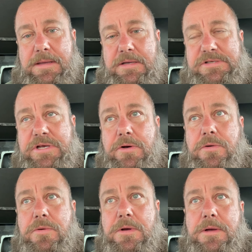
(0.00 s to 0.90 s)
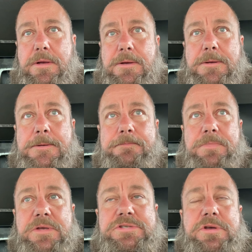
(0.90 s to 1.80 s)
And
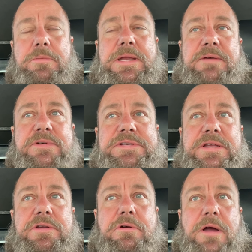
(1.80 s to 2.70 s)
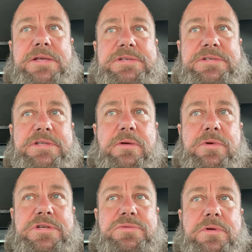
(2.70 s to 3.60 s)
so many of us get in crisis, and then
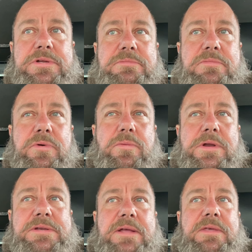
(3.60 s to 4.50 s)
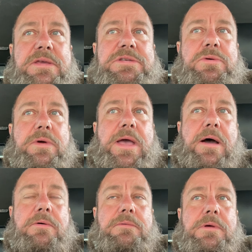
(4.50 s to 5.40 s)
we want to take the easy way
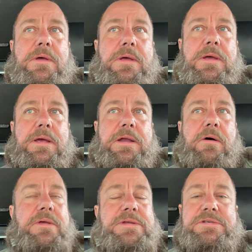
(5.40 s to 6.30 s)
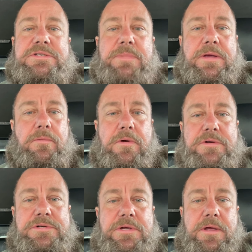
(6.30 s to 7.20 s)
out, and all it does is make it worse.
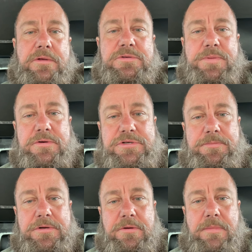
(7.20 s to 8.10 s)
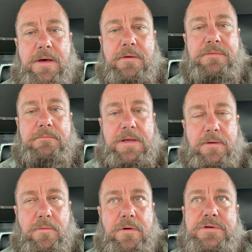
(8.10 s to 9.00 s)
Those pills you put in your mouth make
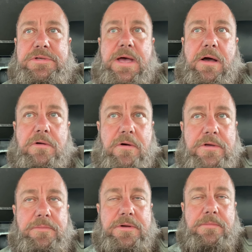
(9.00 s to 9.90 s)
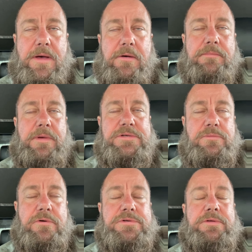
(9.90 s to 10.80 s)
it worse. The alcohol you put in your mouth makes it
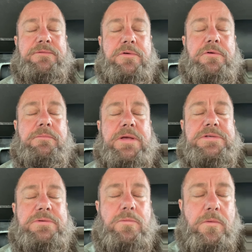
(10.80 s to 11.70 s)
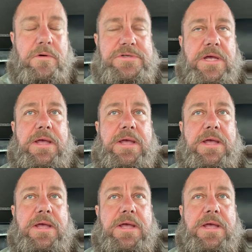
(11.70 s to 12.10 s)
worse. The food makes it worse.